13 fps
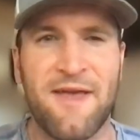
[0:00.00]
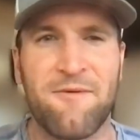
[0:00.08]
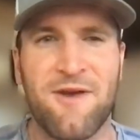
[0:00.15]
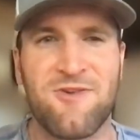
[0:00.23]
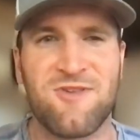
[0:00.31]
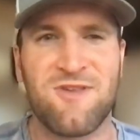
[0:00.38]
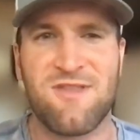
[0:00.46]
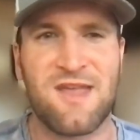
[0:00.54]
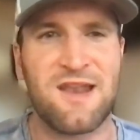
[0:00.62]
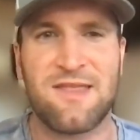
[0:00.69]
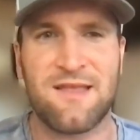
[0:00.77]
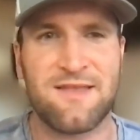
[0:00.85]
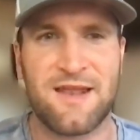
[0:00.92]
questions?
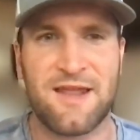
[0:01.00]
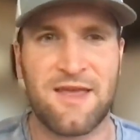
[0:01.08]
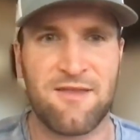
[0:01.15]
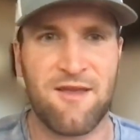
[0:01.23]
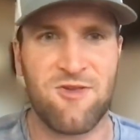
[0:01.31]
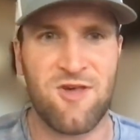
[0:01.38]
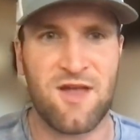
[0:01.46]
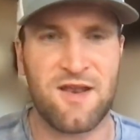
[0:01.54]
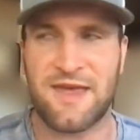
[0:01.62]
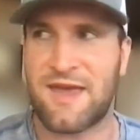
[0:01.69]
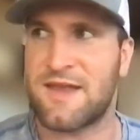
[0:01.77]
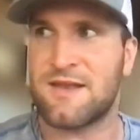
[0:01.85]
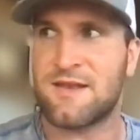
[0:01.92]
Anything that I can touch on
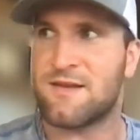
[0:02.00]
again?